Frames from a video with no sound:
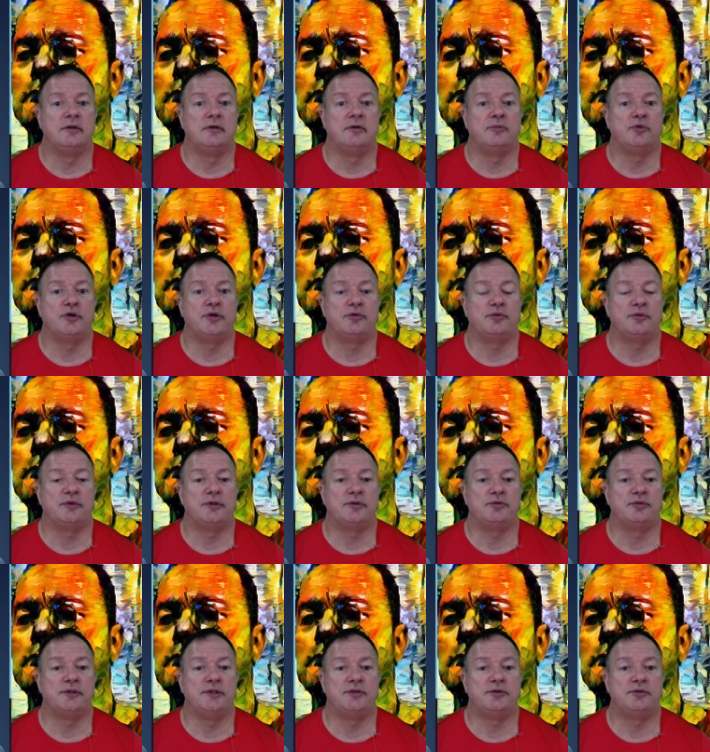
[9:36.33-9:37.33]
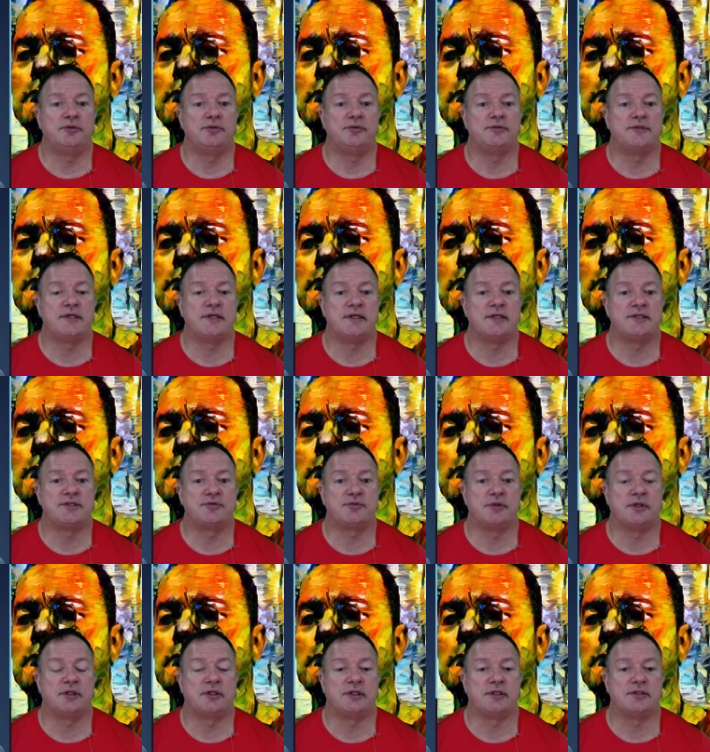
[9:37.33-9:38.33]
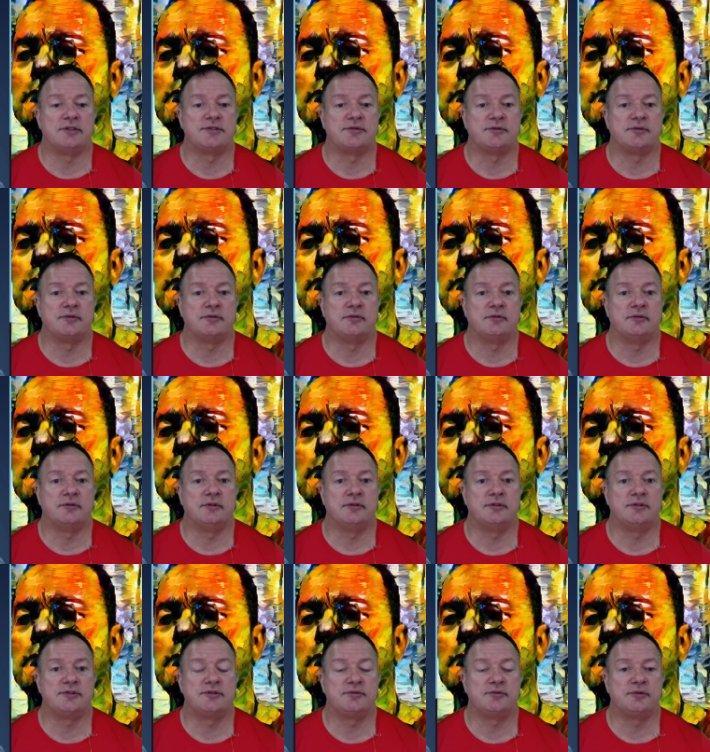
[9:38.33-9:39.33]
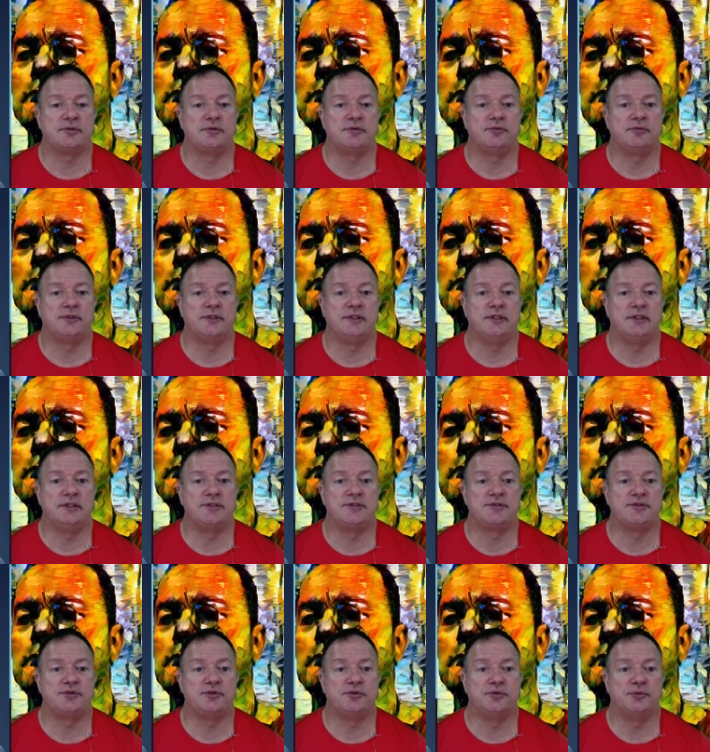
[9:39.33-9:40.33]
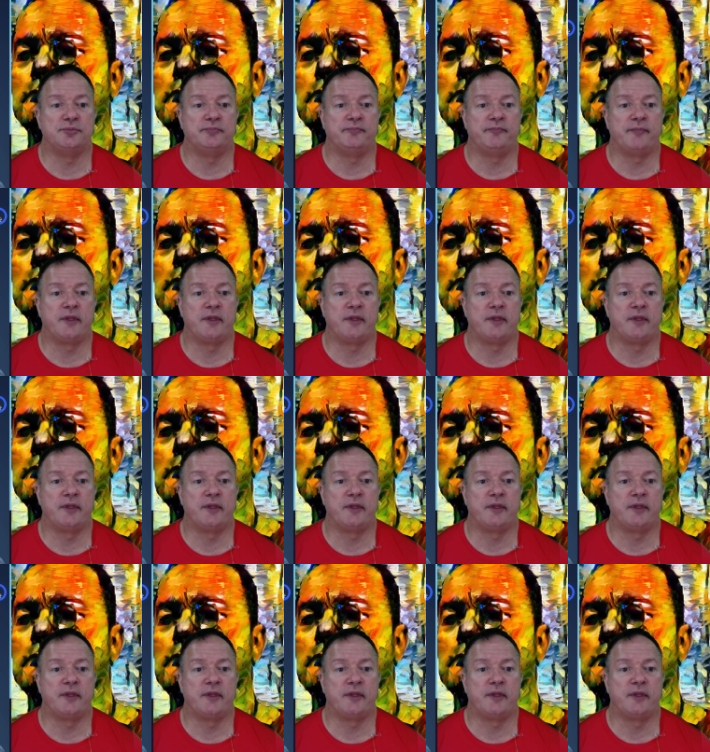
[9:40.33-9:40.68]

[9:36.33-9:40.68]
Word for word: SRocket. So we're good with these two.